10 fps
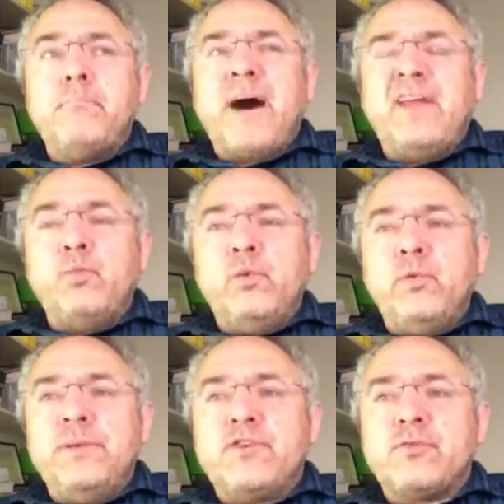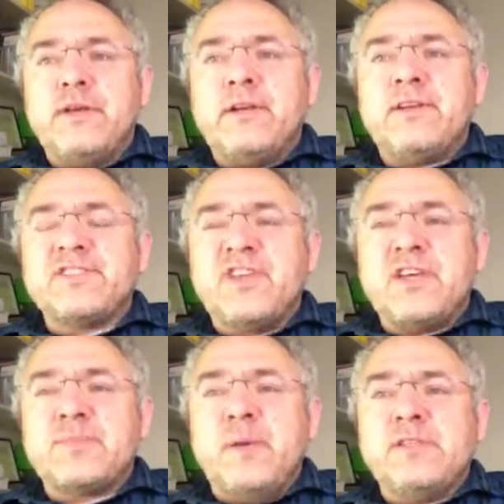but will be treated as an
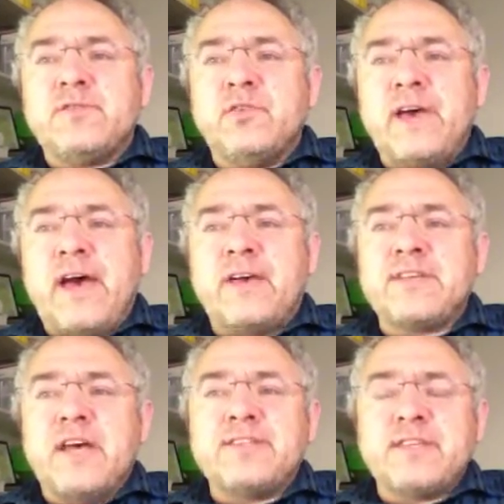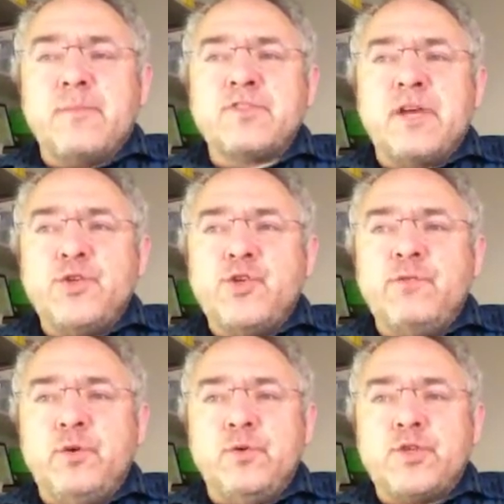expense for tax at some stage in
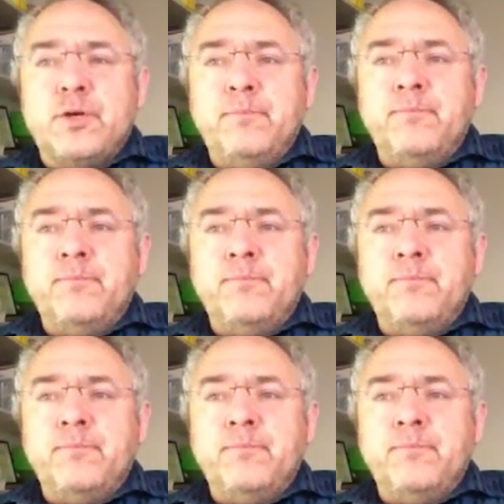future.